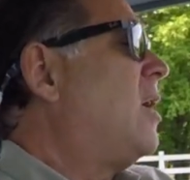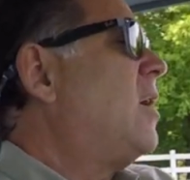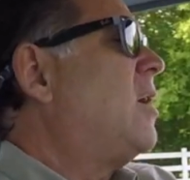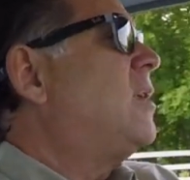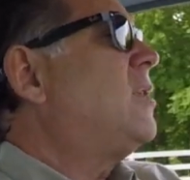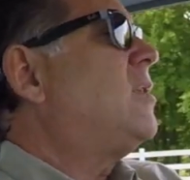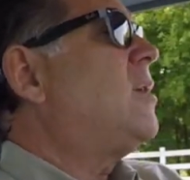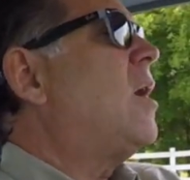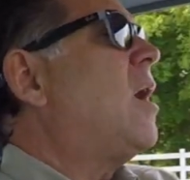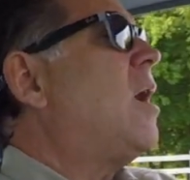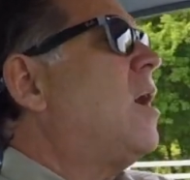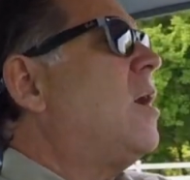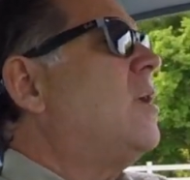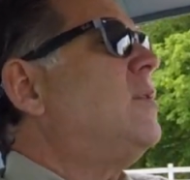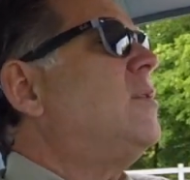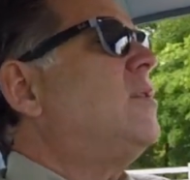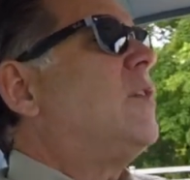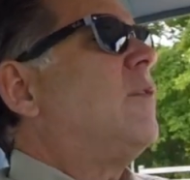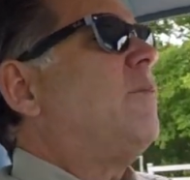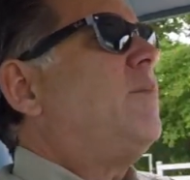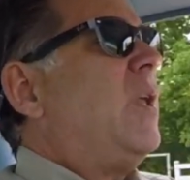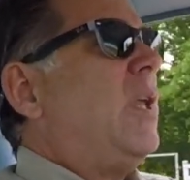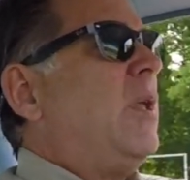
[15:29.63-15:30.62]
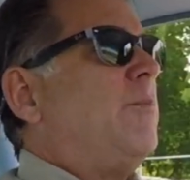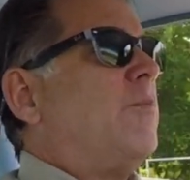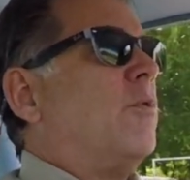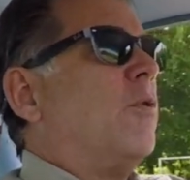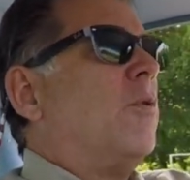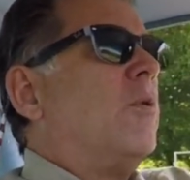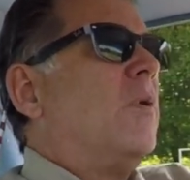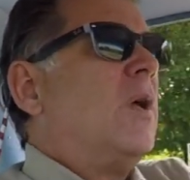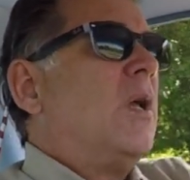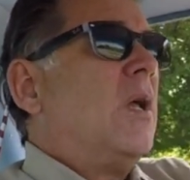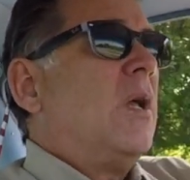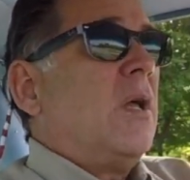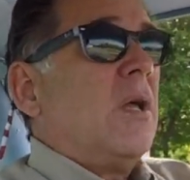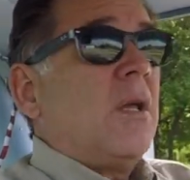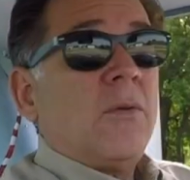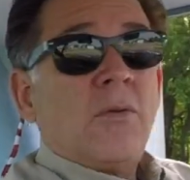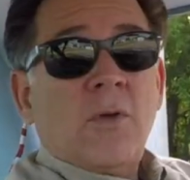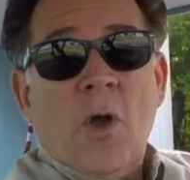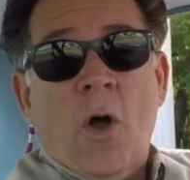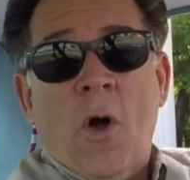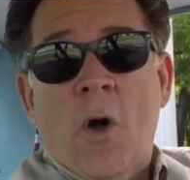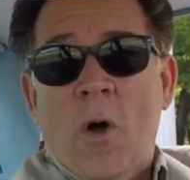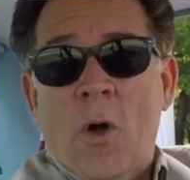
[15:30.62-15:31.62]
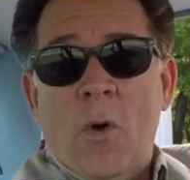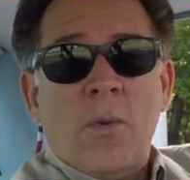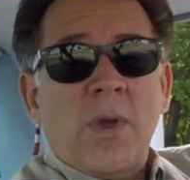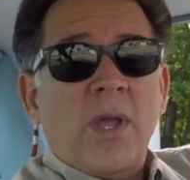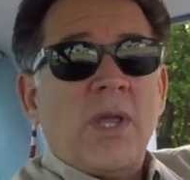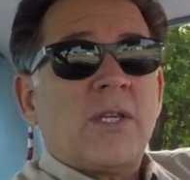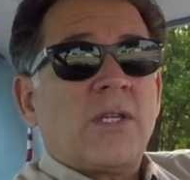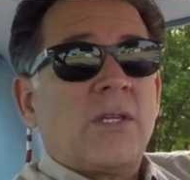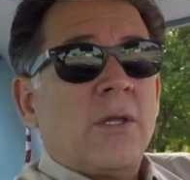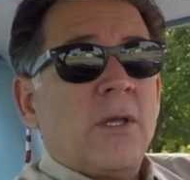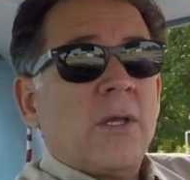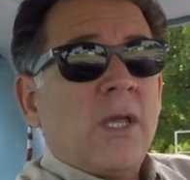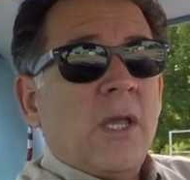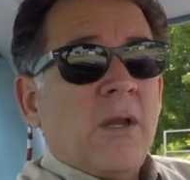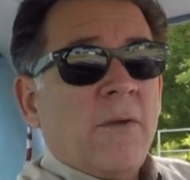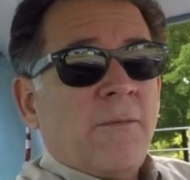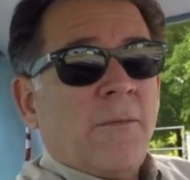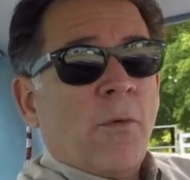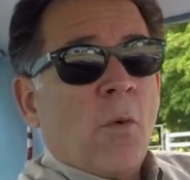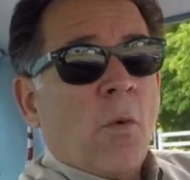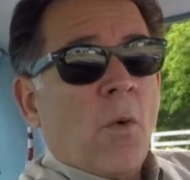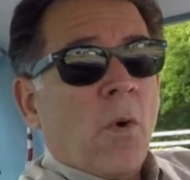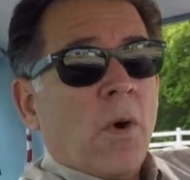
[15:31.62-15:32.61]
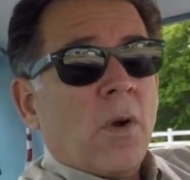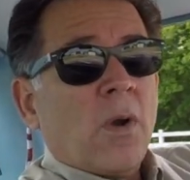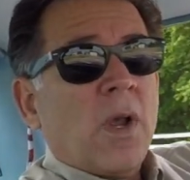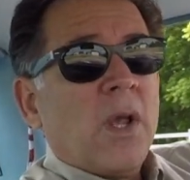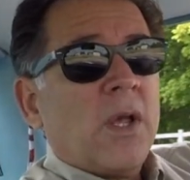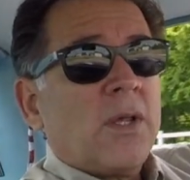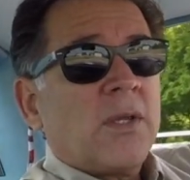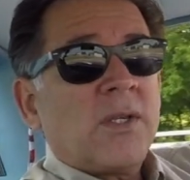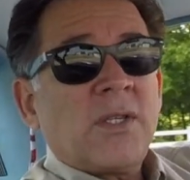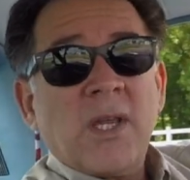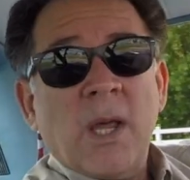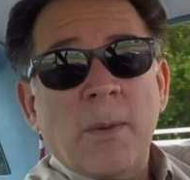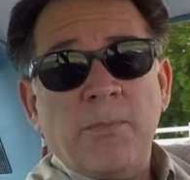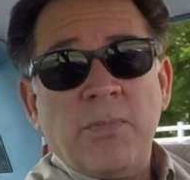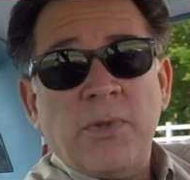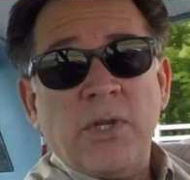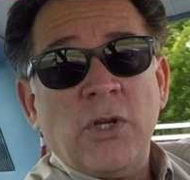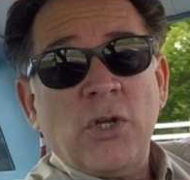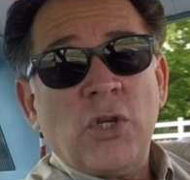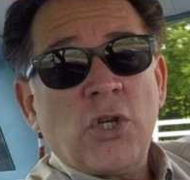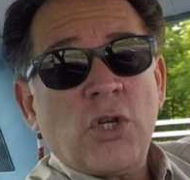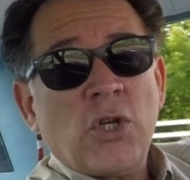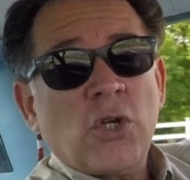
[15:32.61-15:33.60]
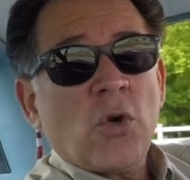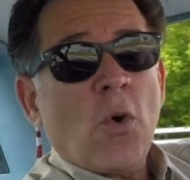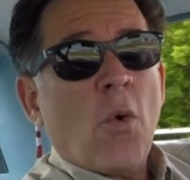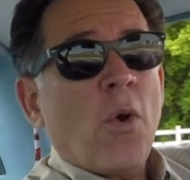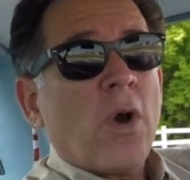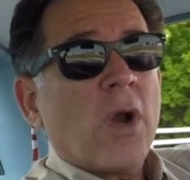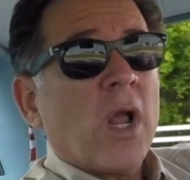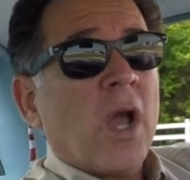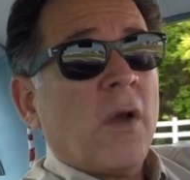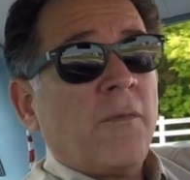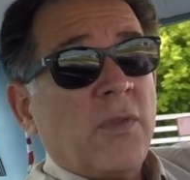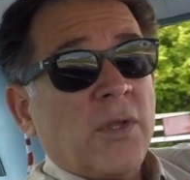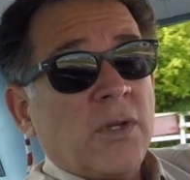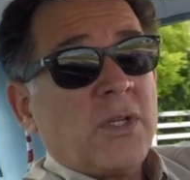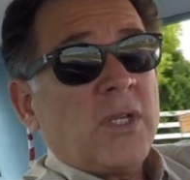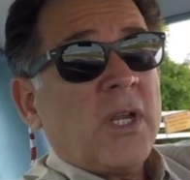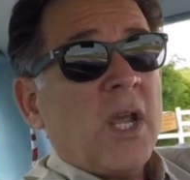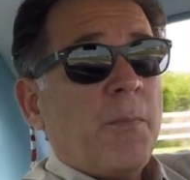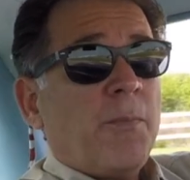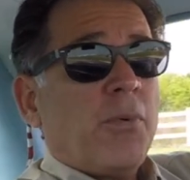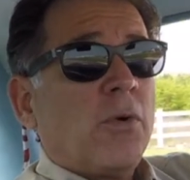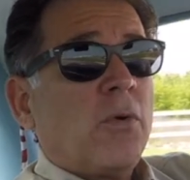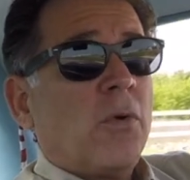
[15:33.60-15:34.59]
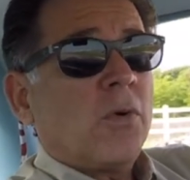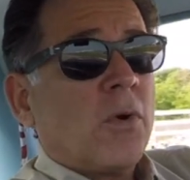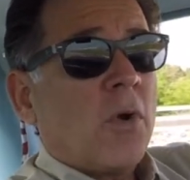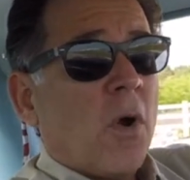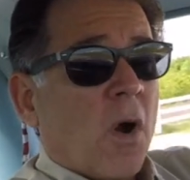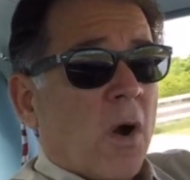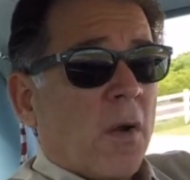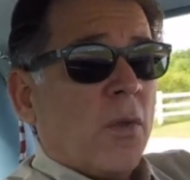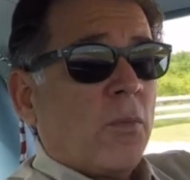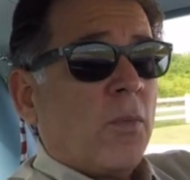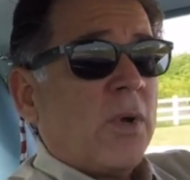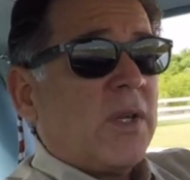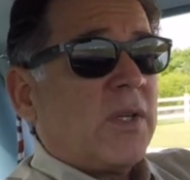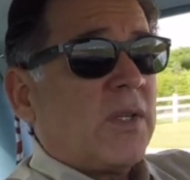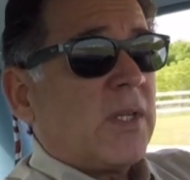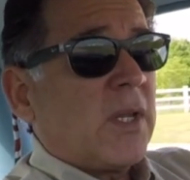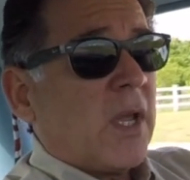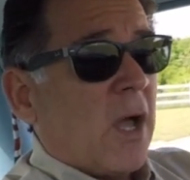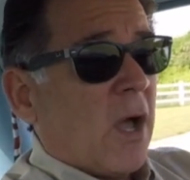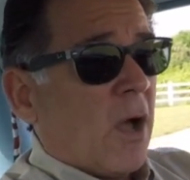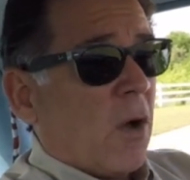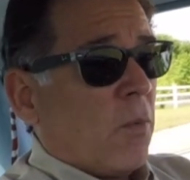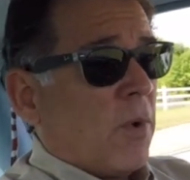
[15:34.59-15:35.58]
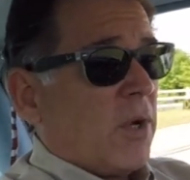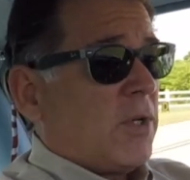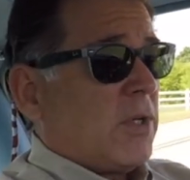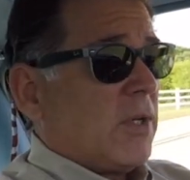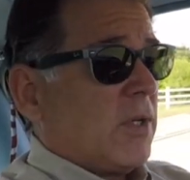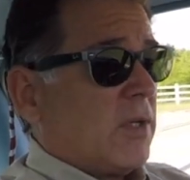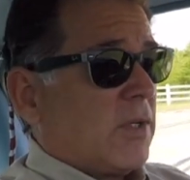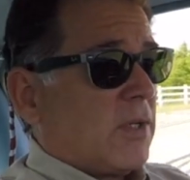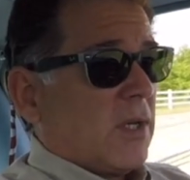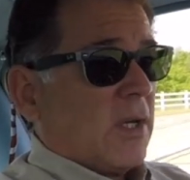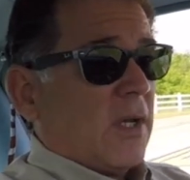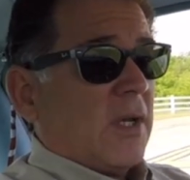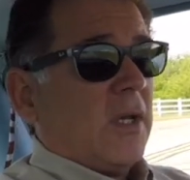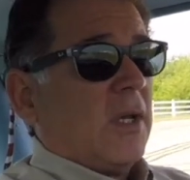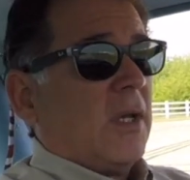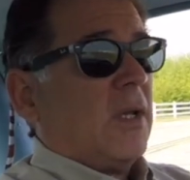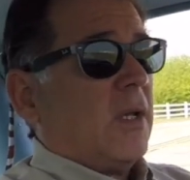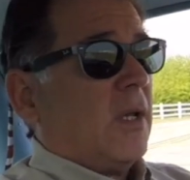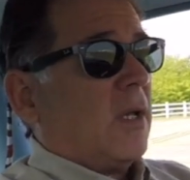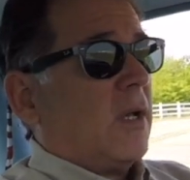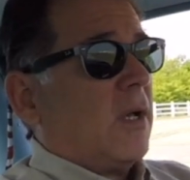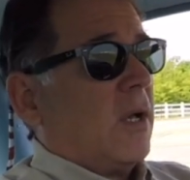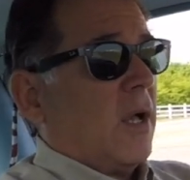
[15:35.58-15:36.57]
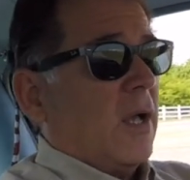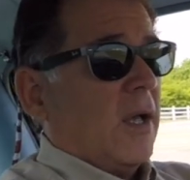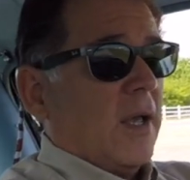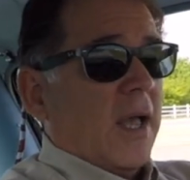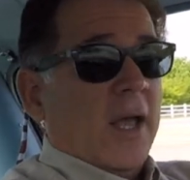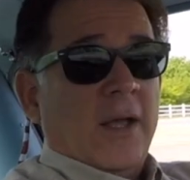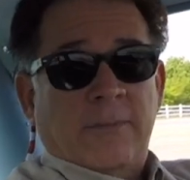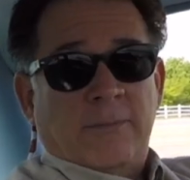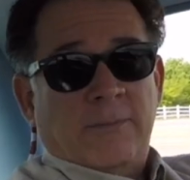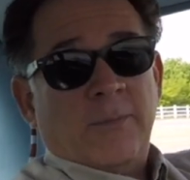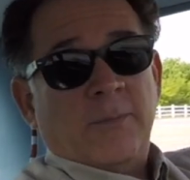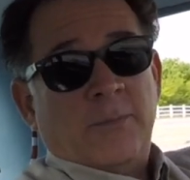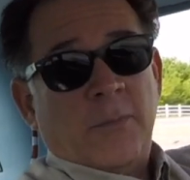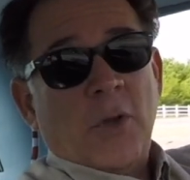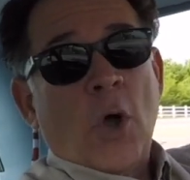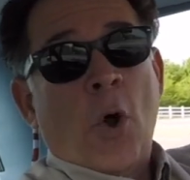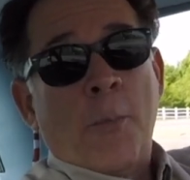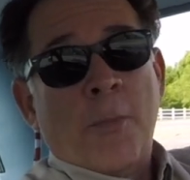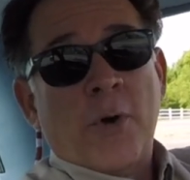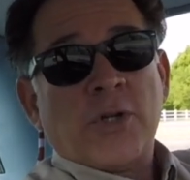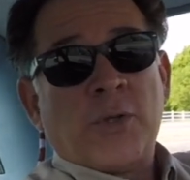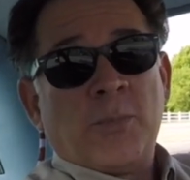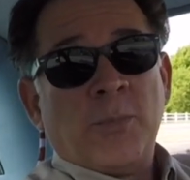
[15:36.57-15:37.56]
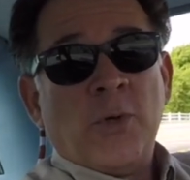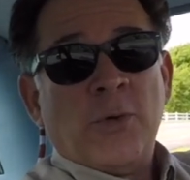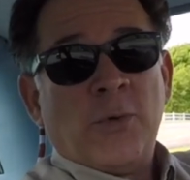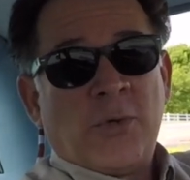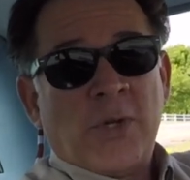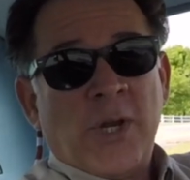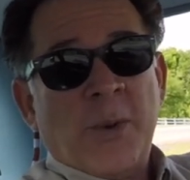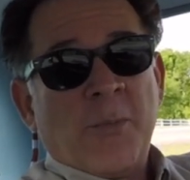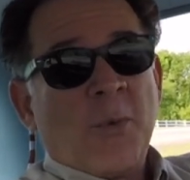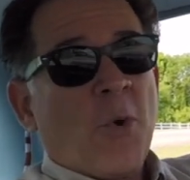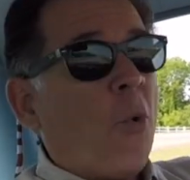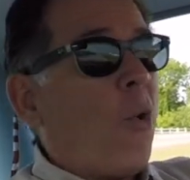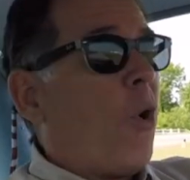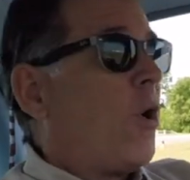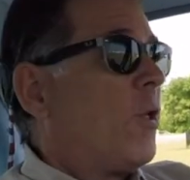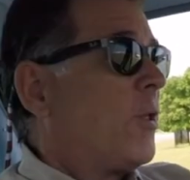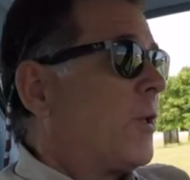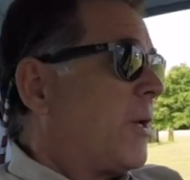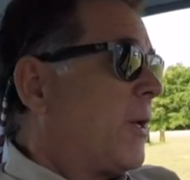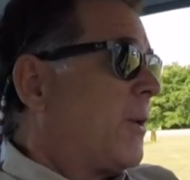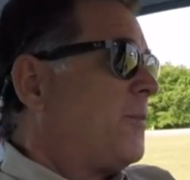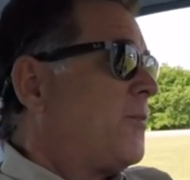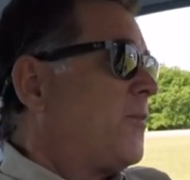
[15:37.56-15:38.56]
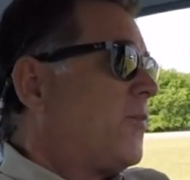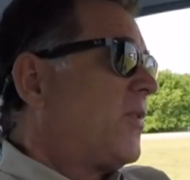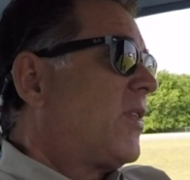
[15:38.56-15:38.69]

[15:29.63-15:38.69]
tons of people always looking for something short of the typical car that we sell, which is almost museum quality.